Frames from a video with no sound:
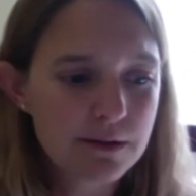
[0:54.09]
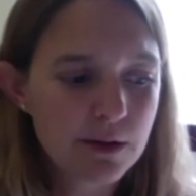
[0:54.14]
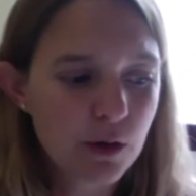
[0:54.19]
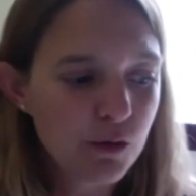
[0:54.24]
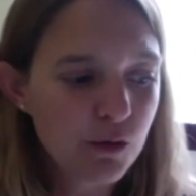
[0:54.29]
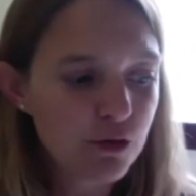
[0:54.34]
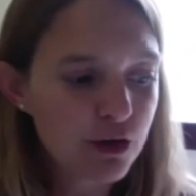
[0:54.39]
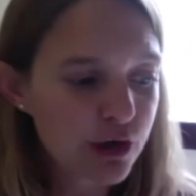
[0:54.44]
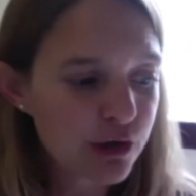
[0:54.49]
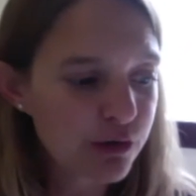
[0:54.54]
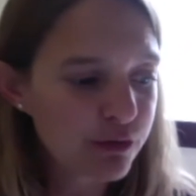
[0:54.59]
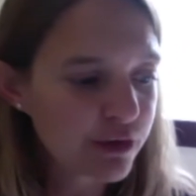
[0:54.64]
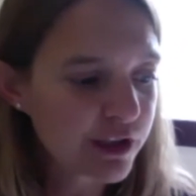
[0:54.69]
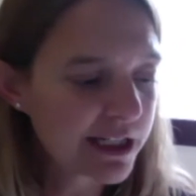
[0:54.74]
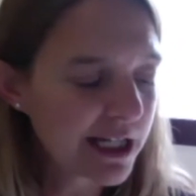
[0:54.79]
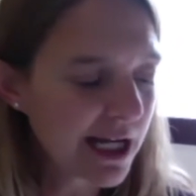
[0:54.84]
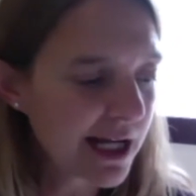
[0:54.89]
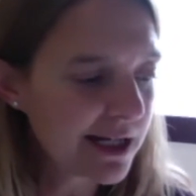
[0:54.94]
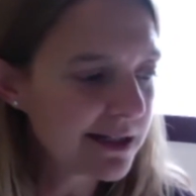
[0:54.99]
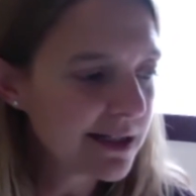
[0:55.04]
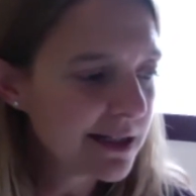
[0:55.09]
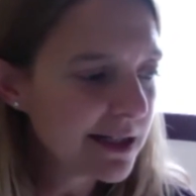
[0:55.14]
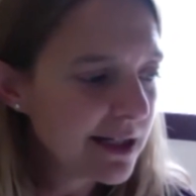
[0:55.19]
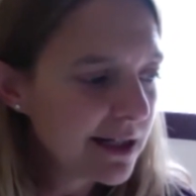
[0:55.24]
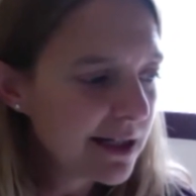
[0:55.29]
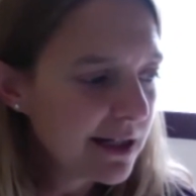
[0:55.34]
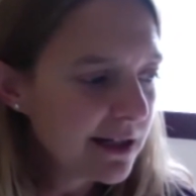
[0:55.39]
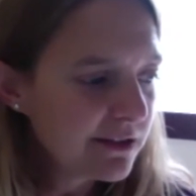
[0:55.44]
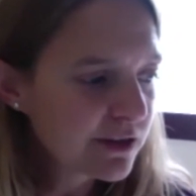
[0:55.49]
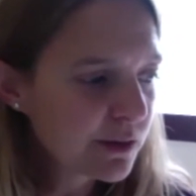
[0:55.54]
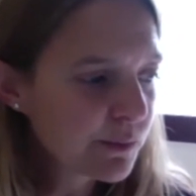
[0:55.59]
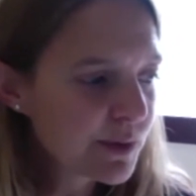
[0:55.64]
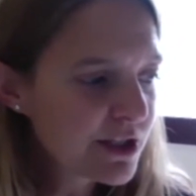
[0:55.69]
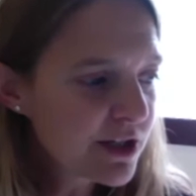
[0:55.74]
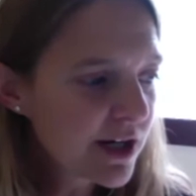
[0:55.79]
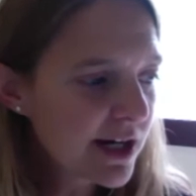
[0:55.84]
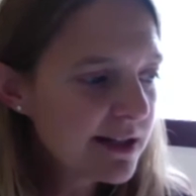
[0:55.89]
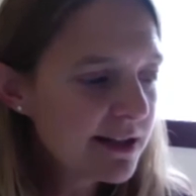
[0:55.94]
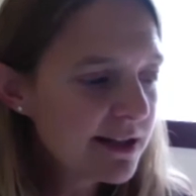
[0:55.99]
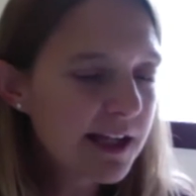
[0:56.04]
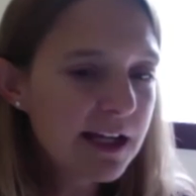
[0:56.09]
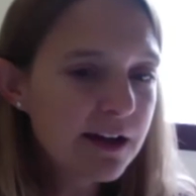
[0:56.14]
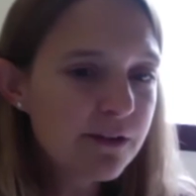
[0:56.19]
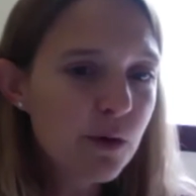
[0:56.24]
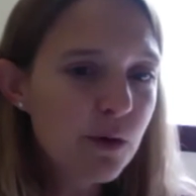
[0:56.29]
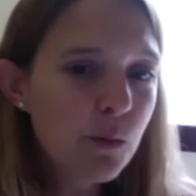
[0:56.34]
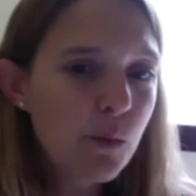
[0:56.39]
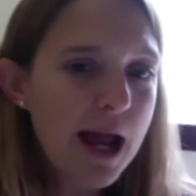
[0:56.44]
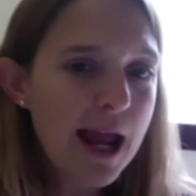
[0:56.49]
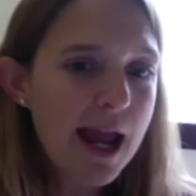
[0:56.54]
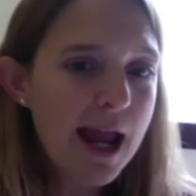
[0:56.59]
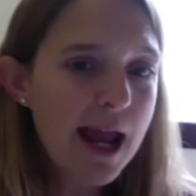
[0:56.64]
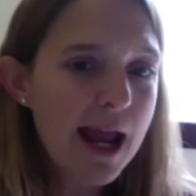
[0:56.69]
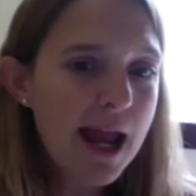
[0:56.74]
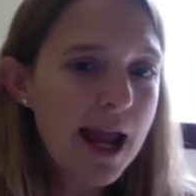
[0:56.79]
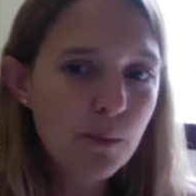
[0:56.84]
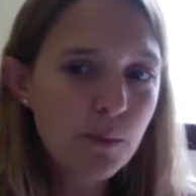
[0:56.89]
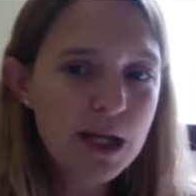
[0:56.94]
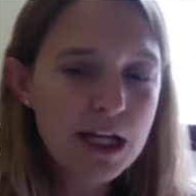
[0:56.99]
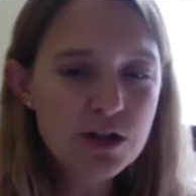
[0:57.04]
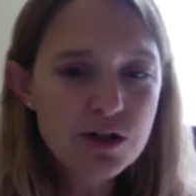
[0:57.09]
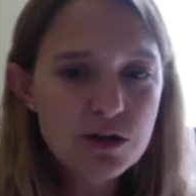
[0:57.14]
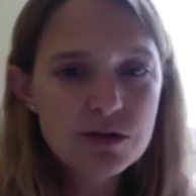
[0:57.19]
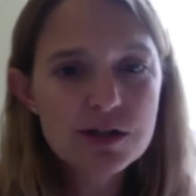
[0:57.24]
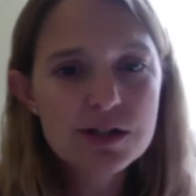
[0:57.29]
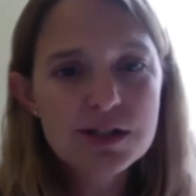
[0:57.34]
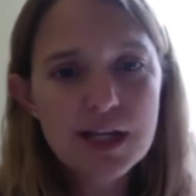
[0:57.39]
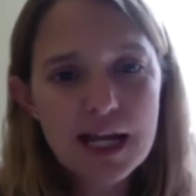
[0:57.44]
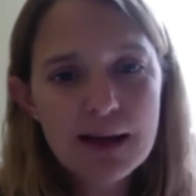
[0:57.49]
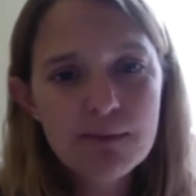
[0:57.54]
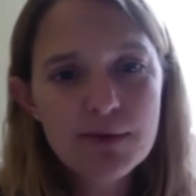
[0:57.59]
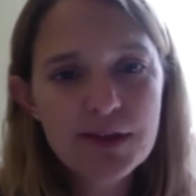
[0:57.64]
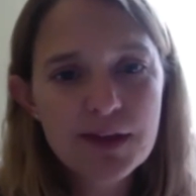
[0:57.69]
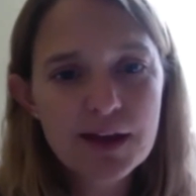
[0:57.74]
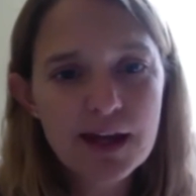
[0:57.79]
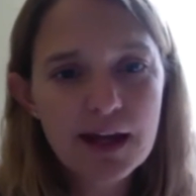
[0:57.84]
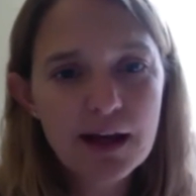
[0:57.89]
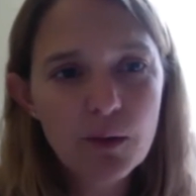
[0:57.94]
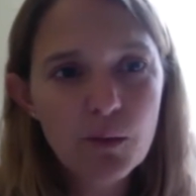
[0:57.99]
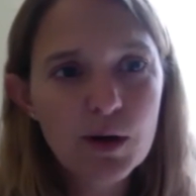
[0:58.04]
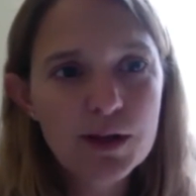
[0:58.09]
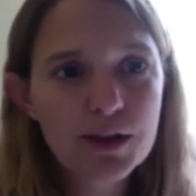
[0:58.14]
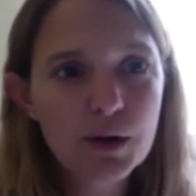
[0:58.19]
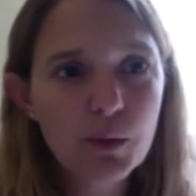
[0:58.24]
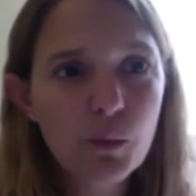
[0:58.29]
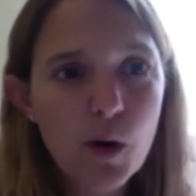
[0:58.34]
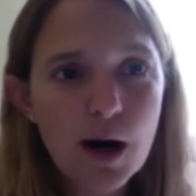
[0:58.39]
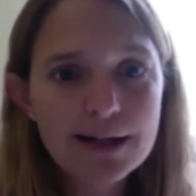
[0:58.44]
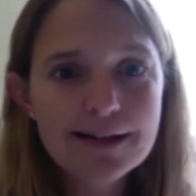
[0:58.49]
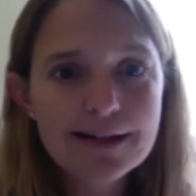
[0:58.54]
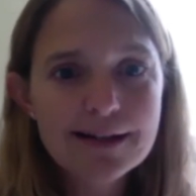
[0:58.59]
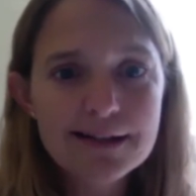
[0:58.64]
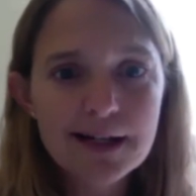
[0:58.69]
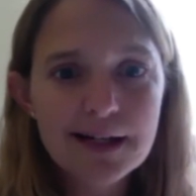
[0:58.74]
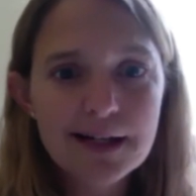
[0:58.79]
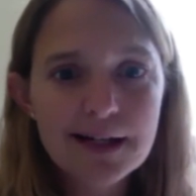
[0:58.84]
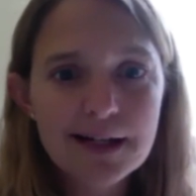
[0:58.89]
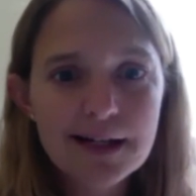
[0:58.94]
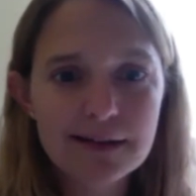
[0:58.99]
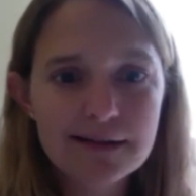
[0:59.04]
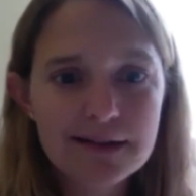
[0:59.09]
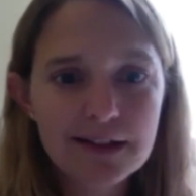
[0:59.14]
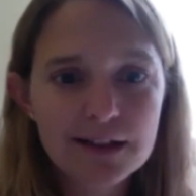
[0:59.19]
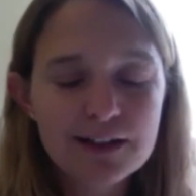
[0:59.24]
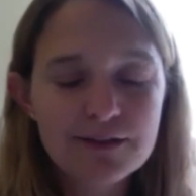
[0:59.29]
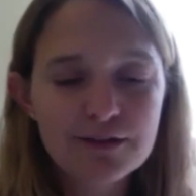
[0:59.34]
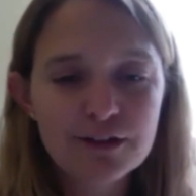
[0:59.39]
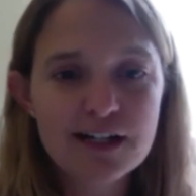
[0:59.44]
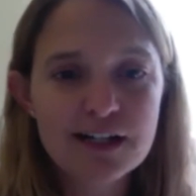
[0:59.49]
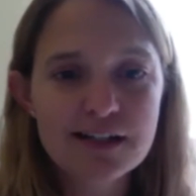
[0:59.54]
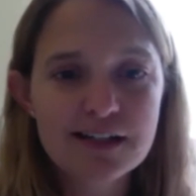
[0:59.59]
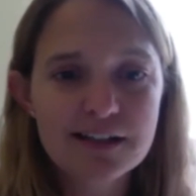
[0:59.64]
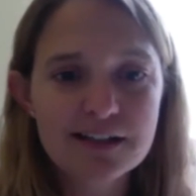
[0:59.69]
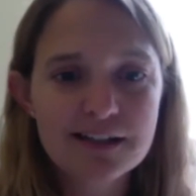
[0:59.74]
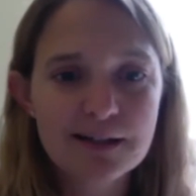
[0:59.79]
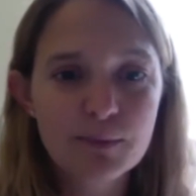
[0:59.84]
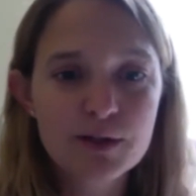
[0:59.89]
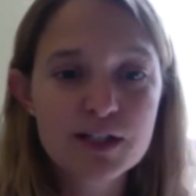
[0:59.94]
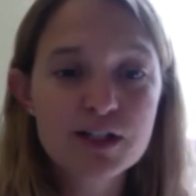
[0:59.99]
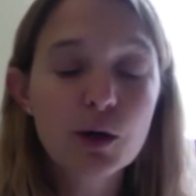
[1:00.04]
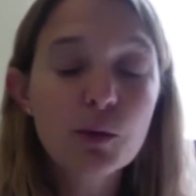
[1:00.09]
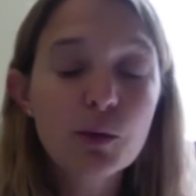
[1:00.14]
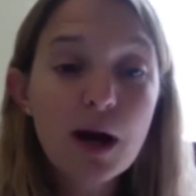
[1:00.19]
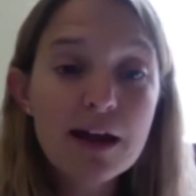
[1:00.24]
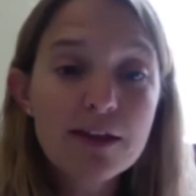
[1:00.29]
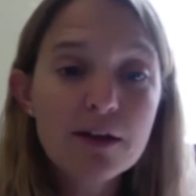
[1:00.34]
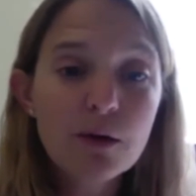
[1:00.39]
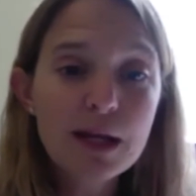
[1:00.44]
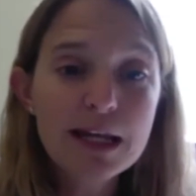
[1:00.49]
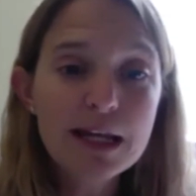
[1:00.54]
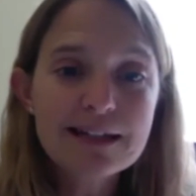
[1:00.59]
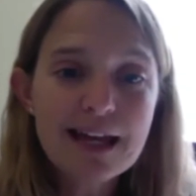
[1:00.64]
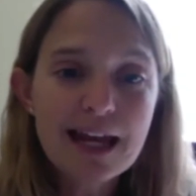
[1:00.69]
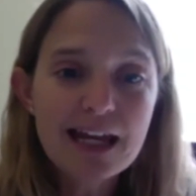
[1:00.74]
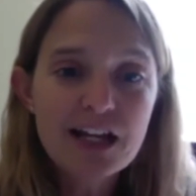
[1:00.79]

over and over again so we tried to think of a way that we could do the same thing with a one and done delivery system was there a way that we could take